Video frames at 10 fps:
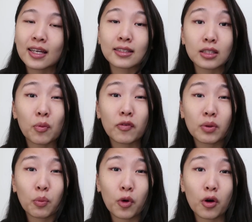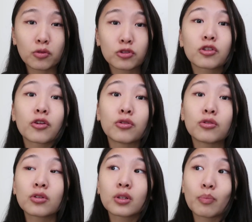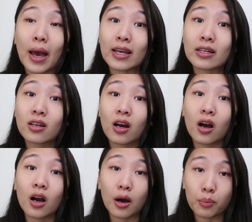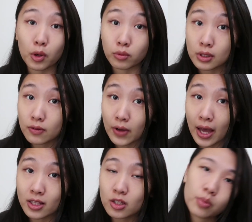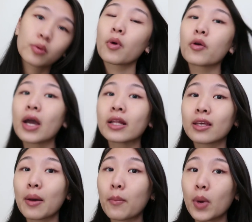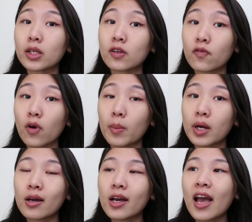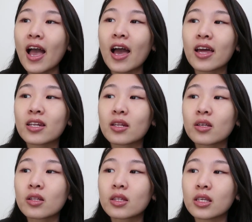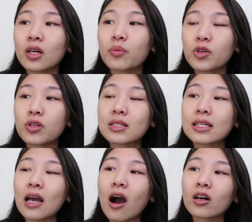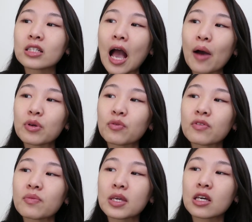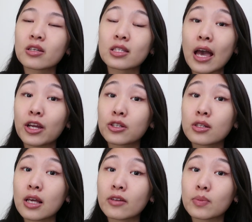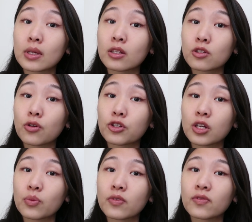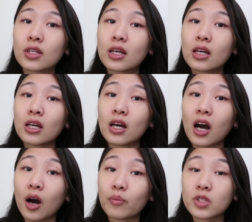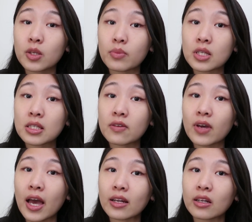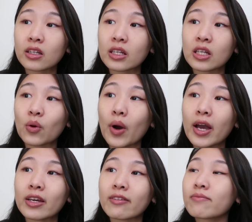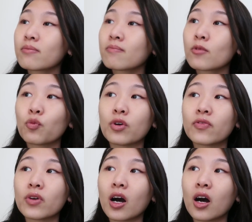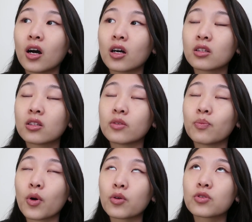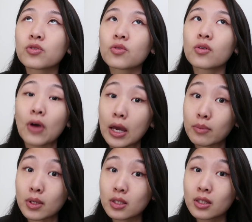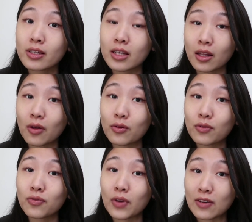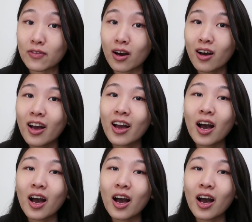And some of them were also made OnlyFans to promote and get money from it, and the community aren't happy with it because Asians has been associated with submissive and in a way with the most famous yellow fever,